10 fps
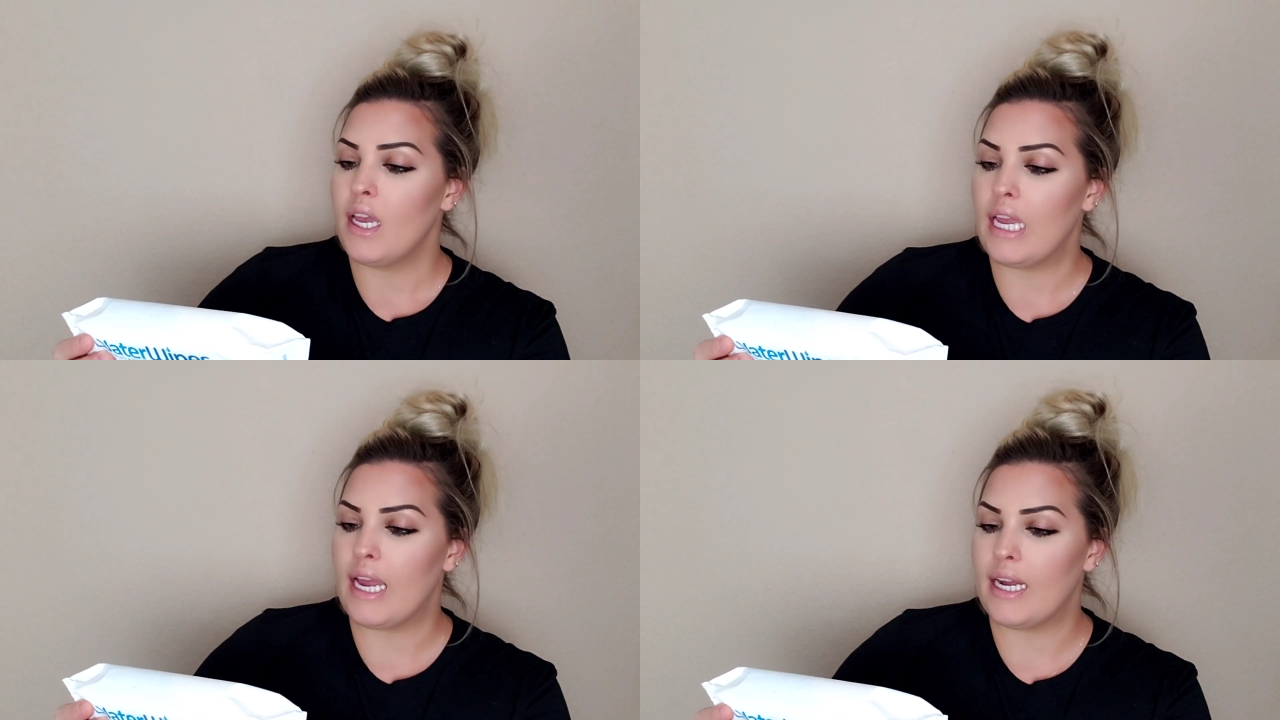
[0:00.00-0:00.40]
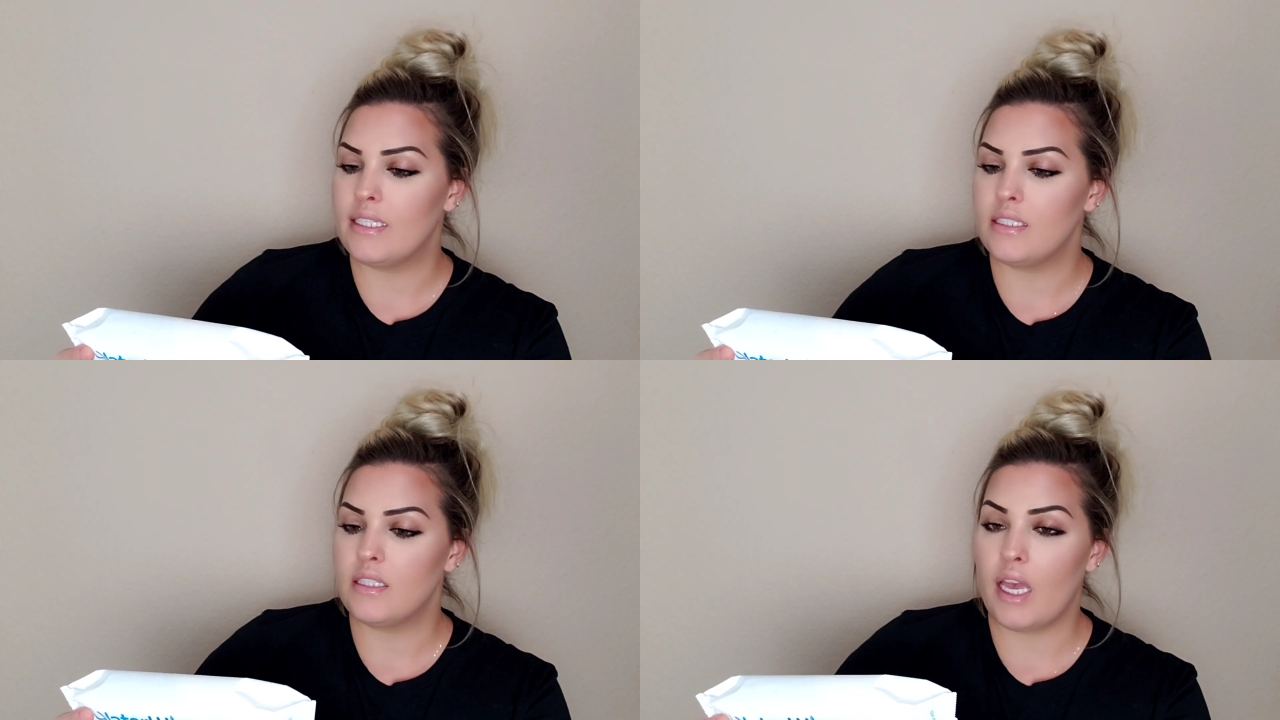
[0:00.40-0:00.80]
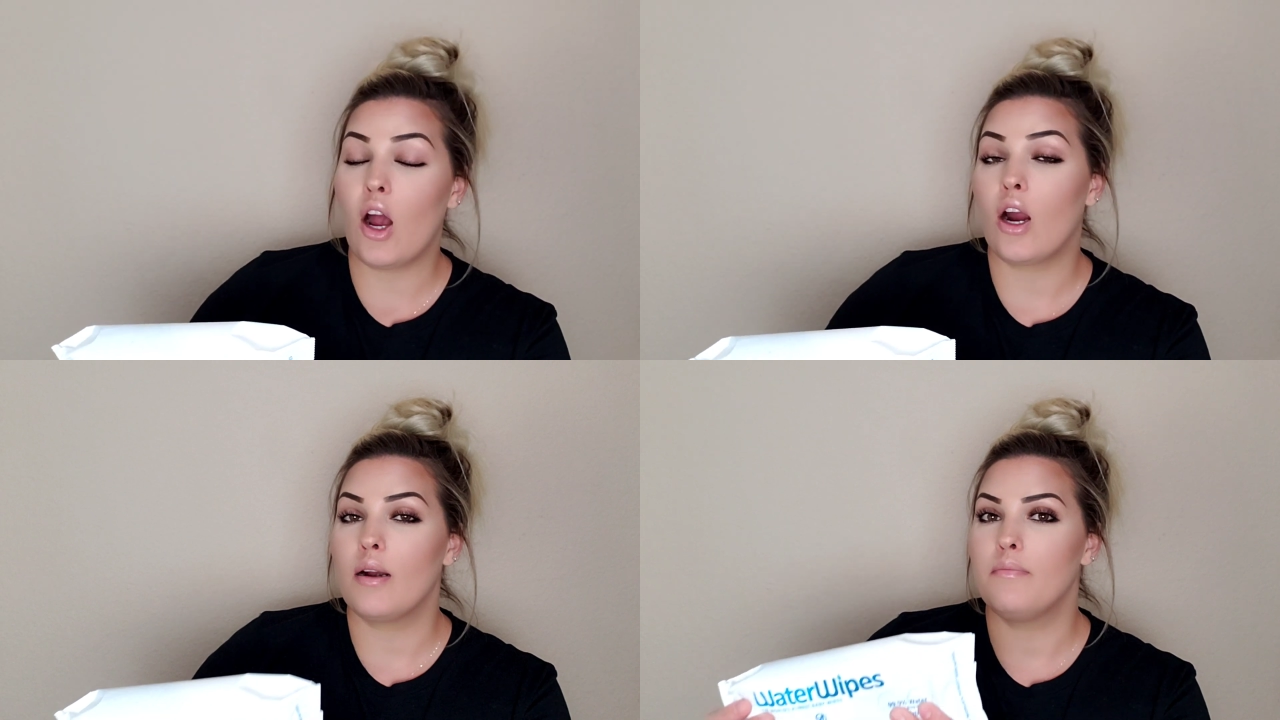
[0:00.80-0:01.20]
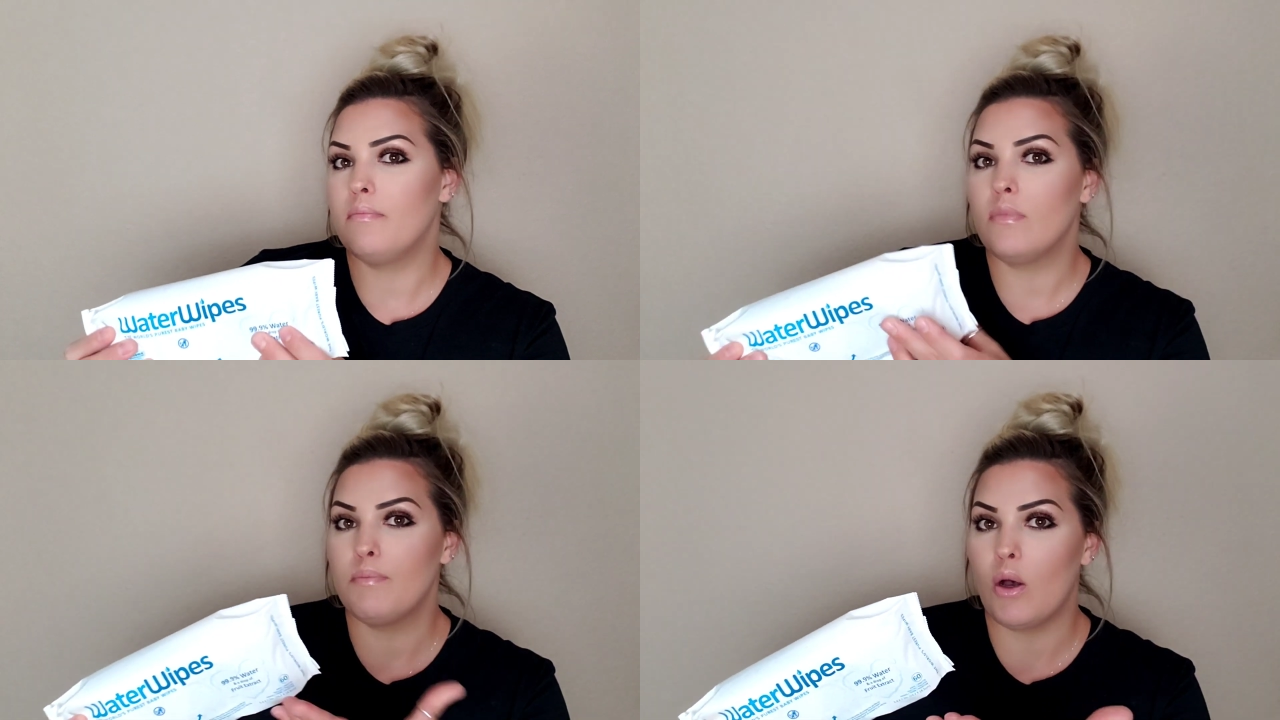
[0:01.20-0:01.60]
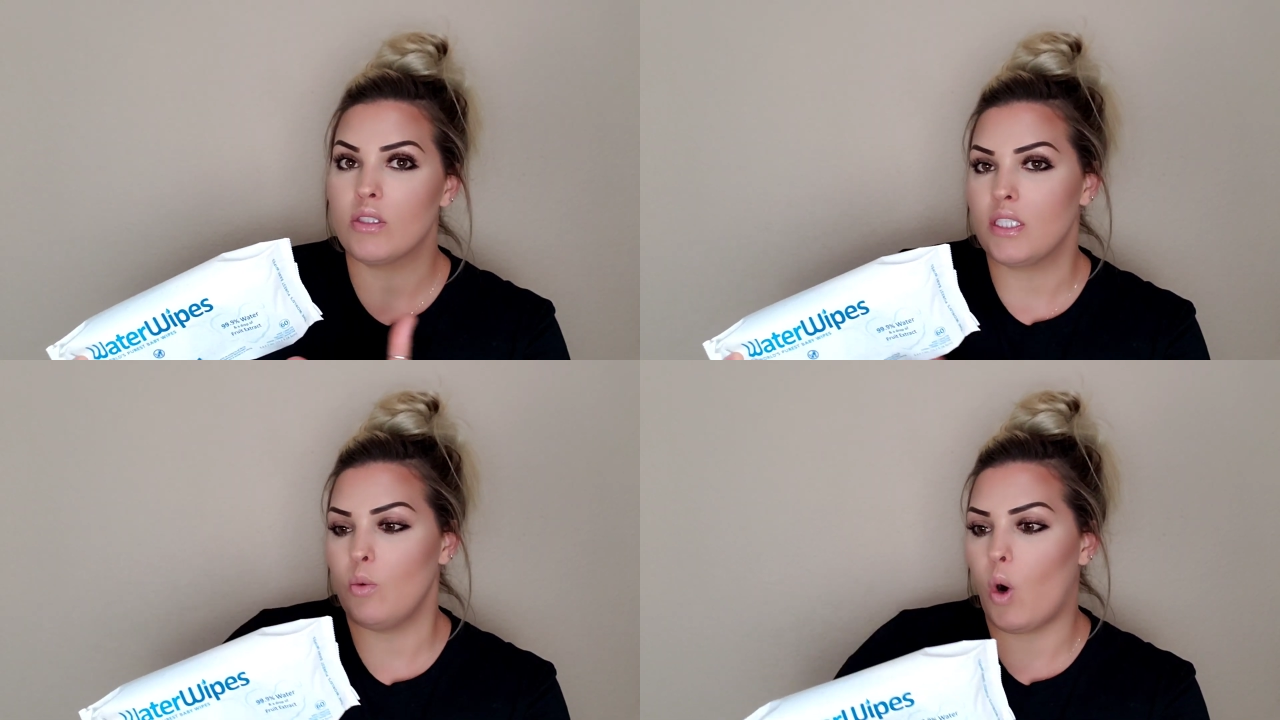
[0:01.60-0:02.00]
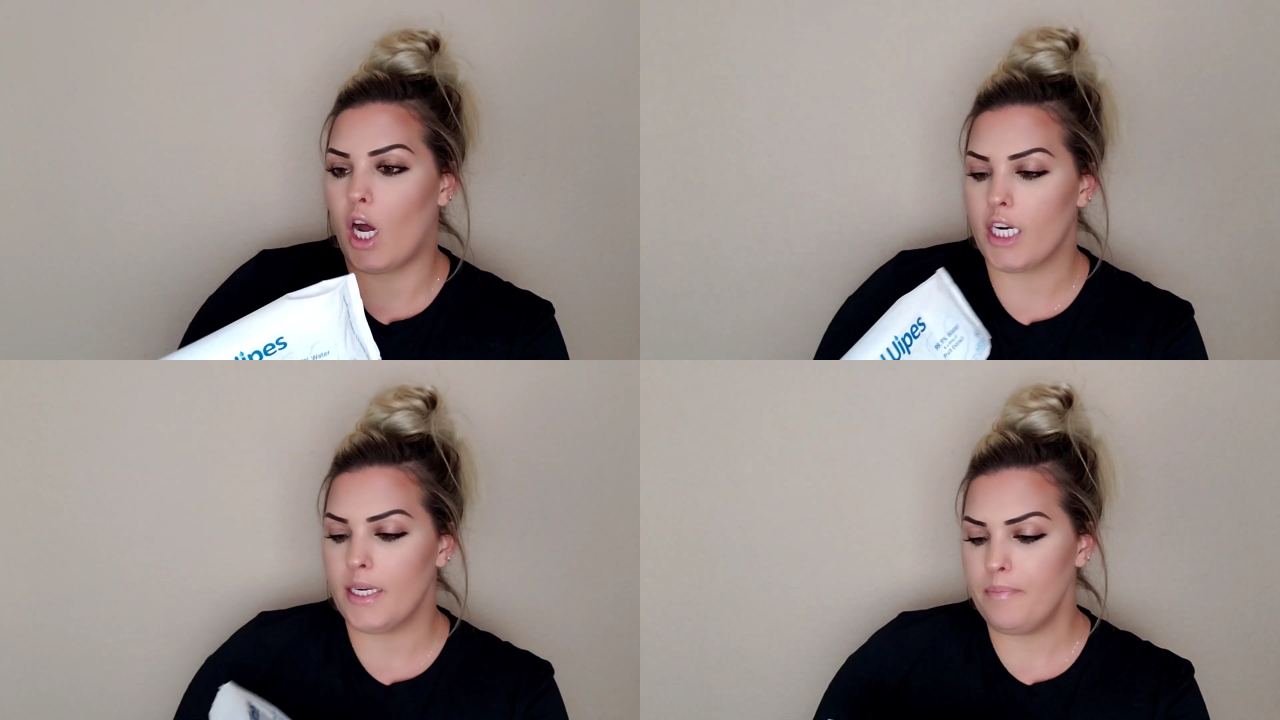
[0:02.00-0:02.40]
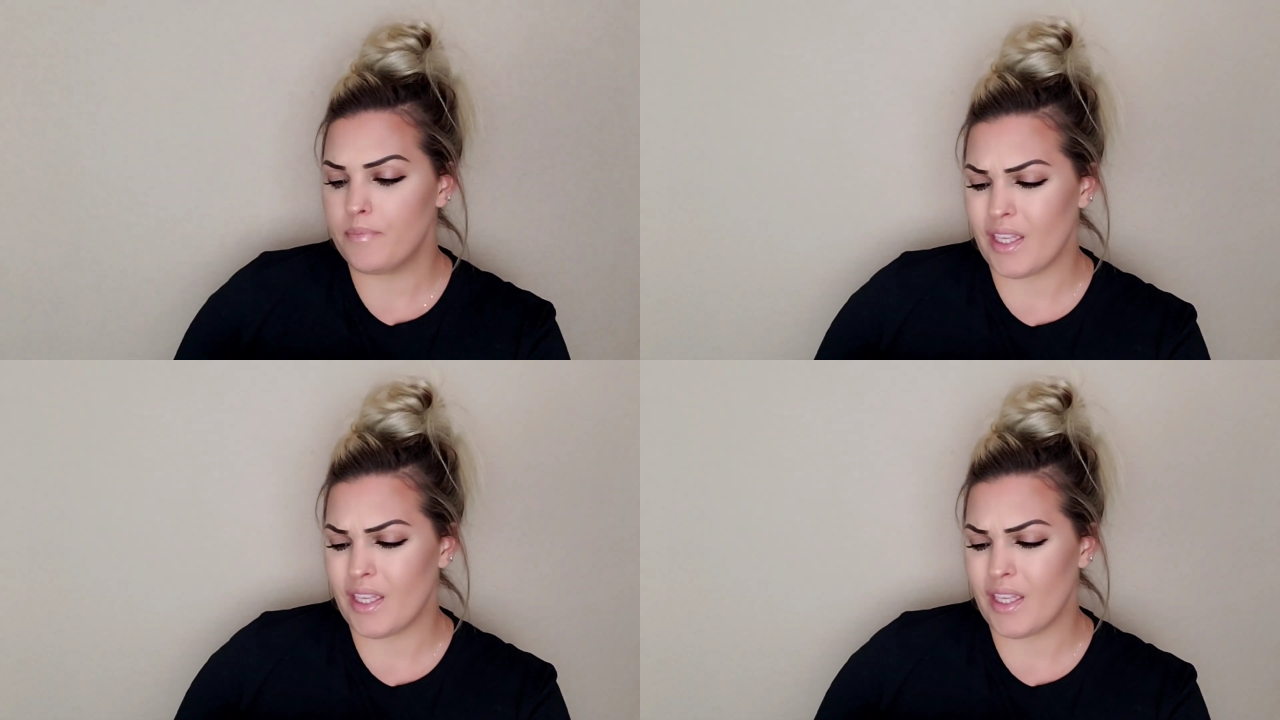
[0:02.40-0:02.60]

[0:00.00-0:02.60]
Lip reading: and they are mostly water.